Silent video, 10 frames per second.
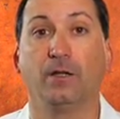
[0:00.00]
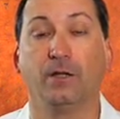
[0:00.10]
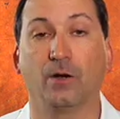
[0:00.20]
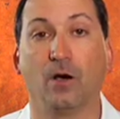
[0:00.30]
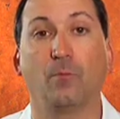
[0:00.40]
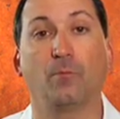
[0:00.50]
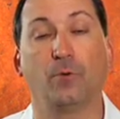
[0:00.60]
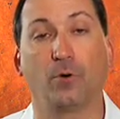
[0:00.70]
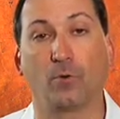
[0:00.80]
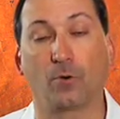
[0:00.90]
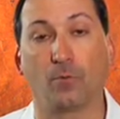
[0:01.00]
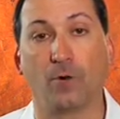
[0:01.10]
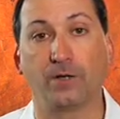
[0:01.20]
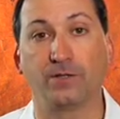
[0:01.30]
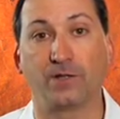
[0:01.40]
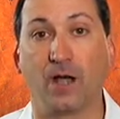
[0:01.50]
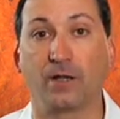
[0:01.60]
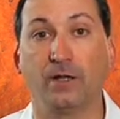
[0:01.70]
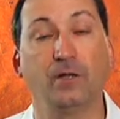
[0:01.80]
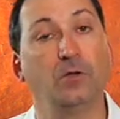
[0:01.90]
get up, put on a compression
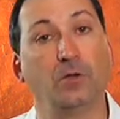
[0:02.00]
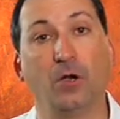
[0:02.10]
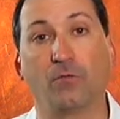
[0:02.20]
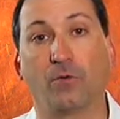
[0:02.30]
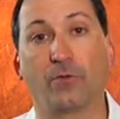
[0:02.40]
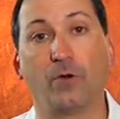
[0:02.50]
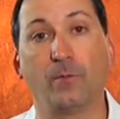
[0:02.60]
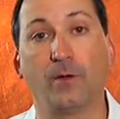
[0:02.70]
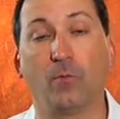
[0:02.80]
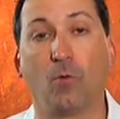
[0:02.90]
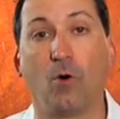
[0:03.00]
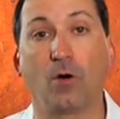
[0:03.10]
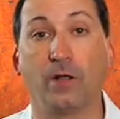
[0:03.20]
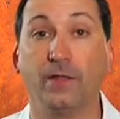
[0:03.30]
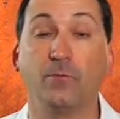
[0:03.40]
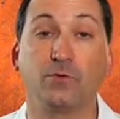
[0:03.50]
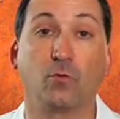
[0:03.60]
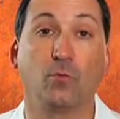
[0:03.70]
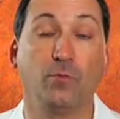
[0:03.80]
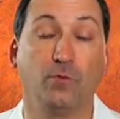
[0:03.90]
stocking, go for a 30-minute walk, and then
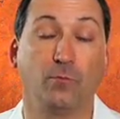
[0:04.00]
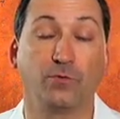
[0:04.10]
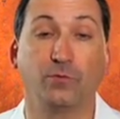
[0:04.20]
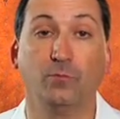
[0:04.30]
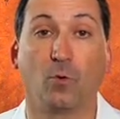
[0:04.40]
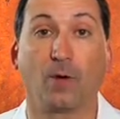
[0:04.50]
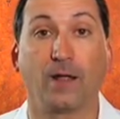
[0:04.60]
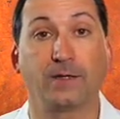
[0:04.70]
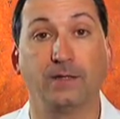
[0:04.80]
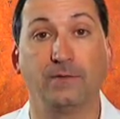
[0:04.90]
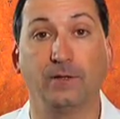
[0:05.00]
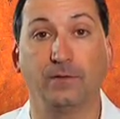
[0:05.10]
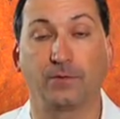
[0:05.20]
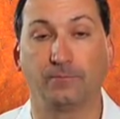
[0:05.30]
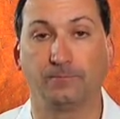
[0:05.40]
resume normal activities.